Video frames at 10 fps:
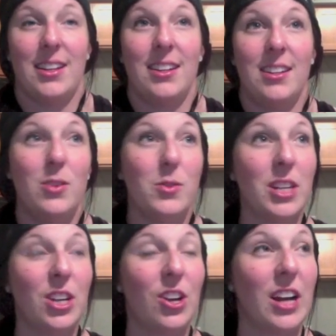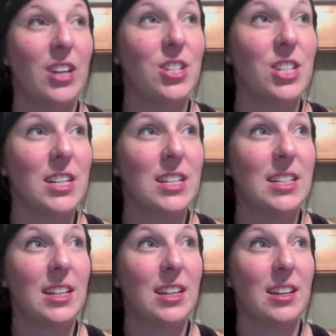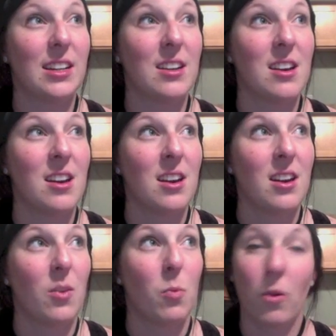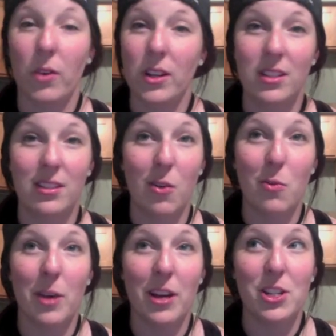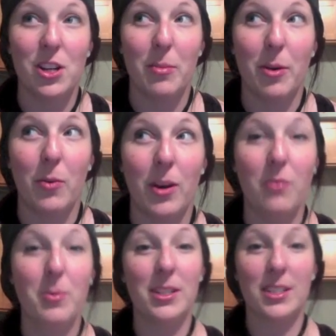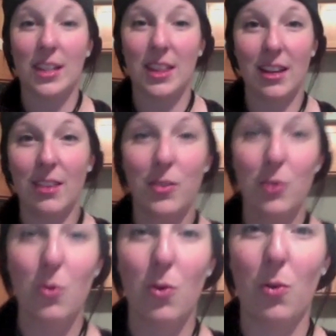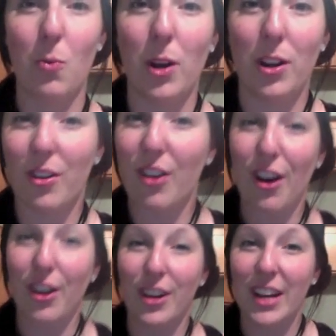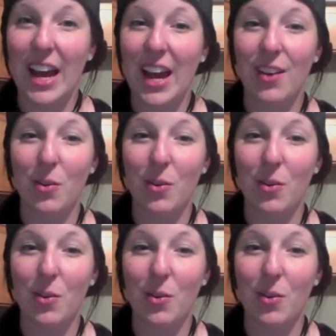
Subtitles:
using your energy to worry so much about what everybody's going to think of you or what you're not good at